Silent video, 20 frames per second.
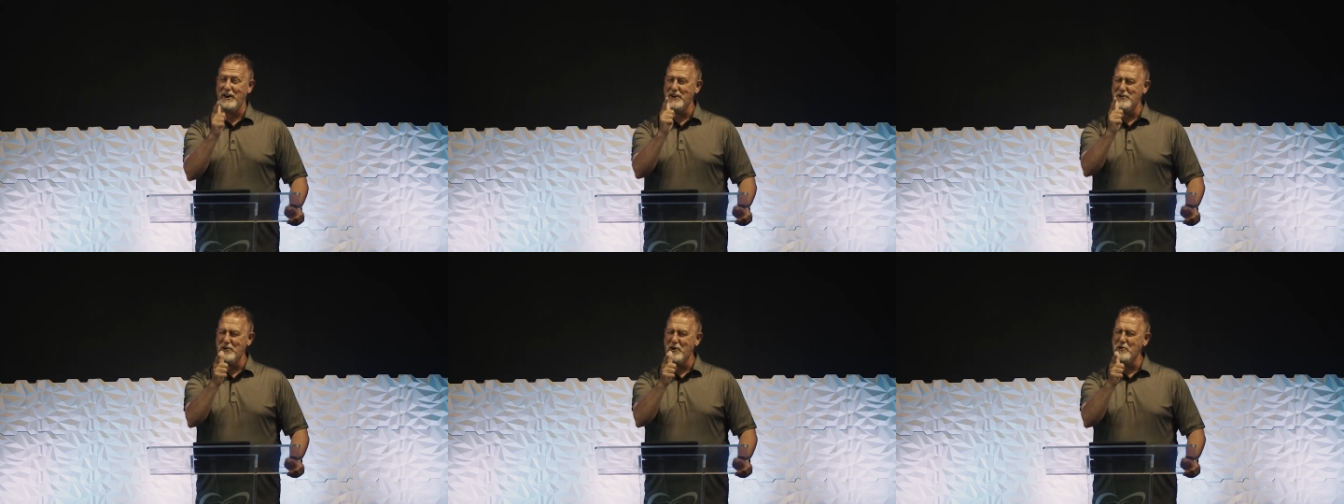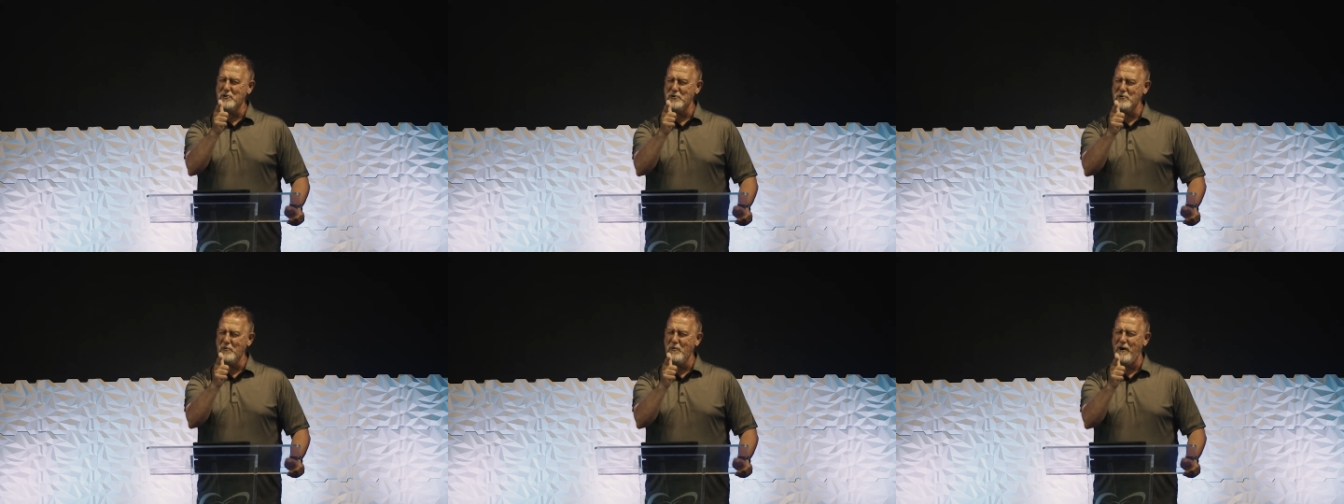I know
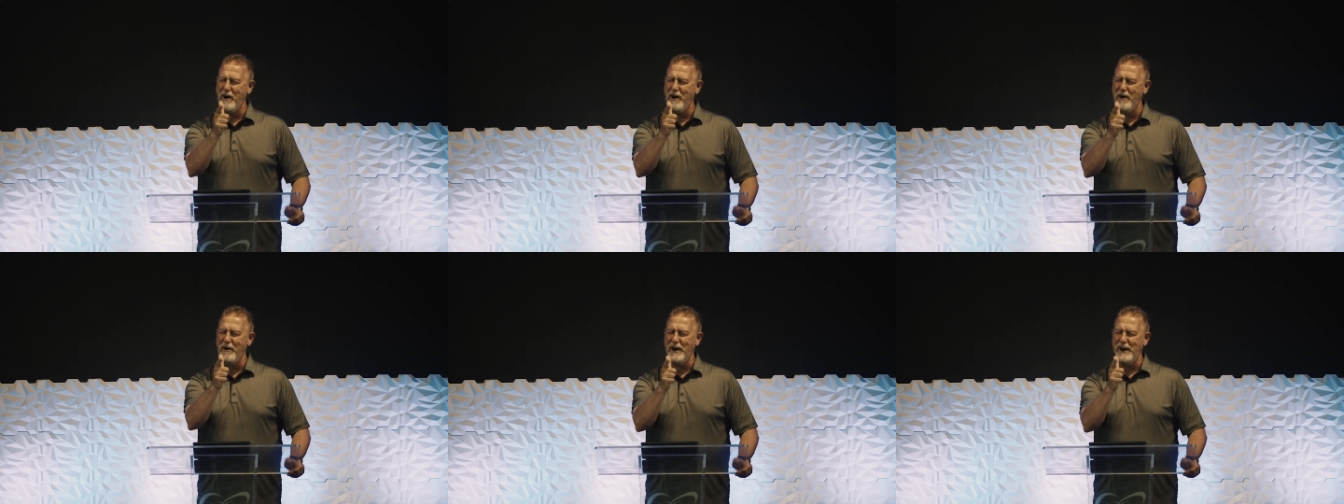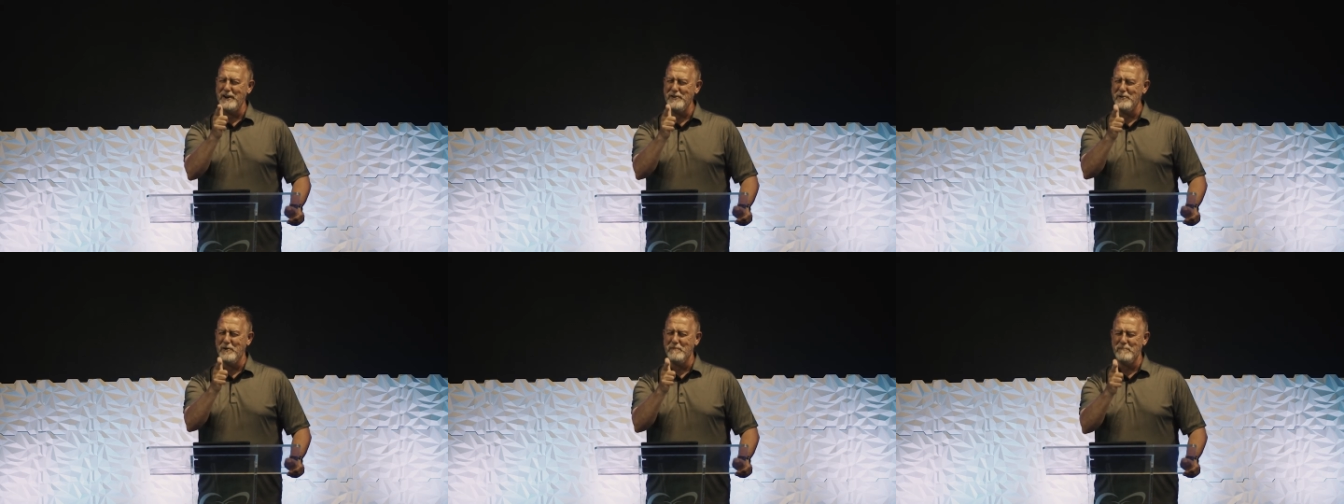you are.
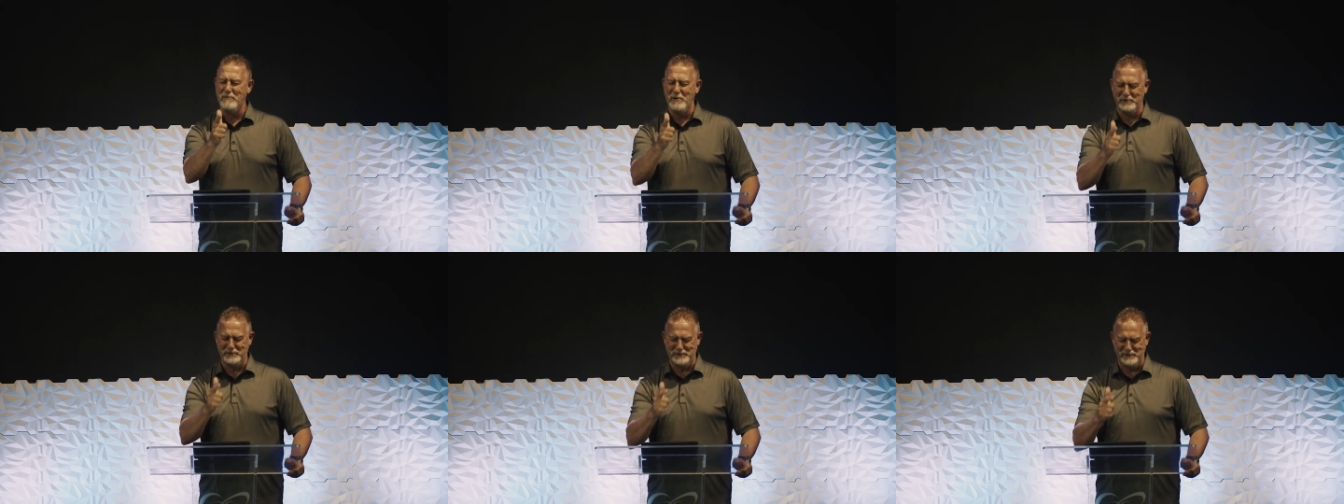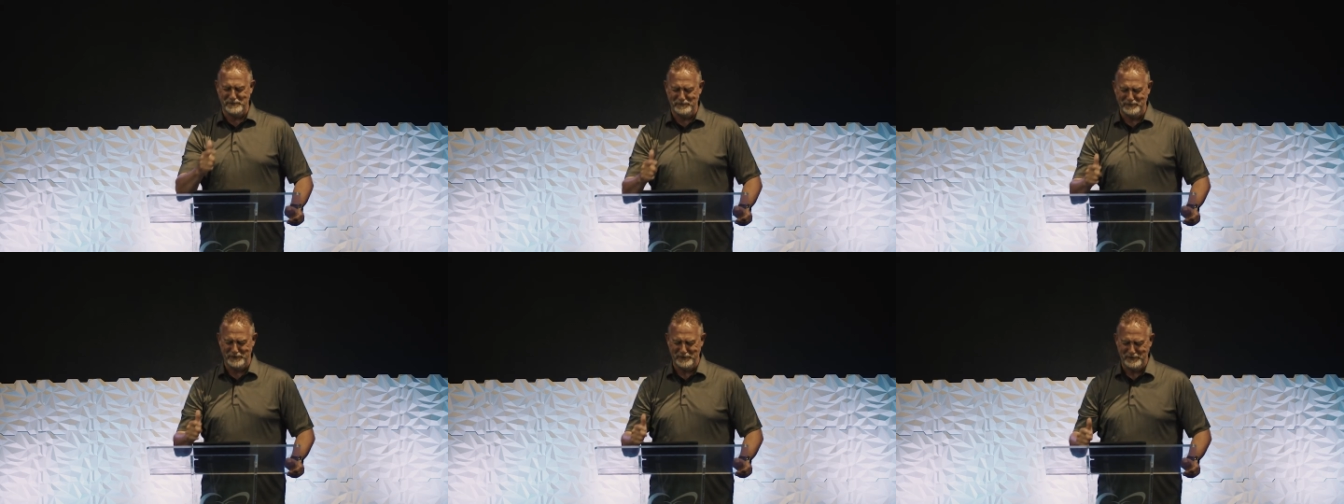I know most
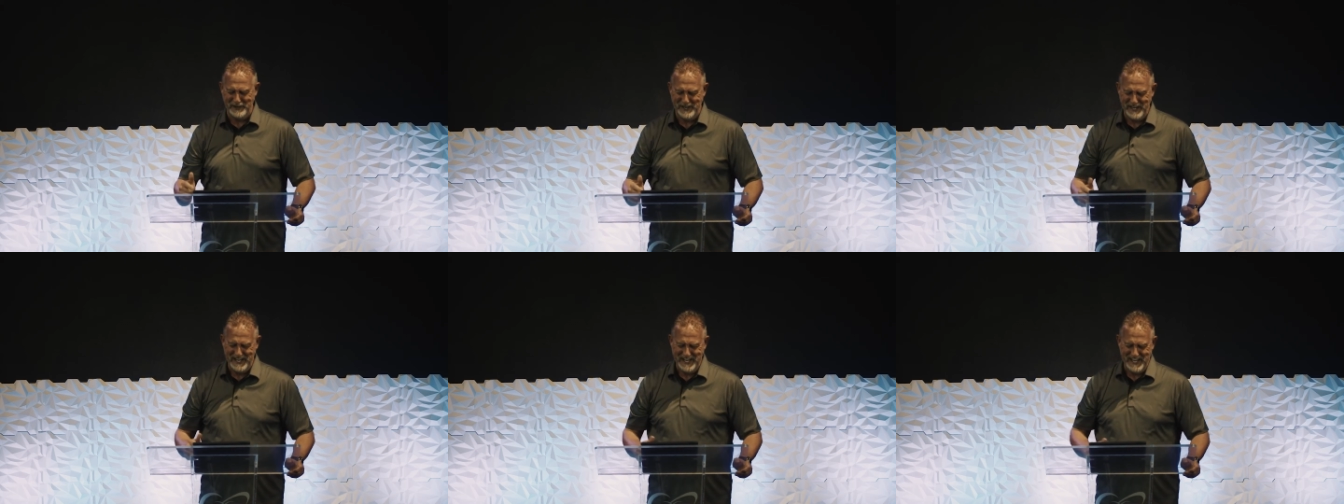of you.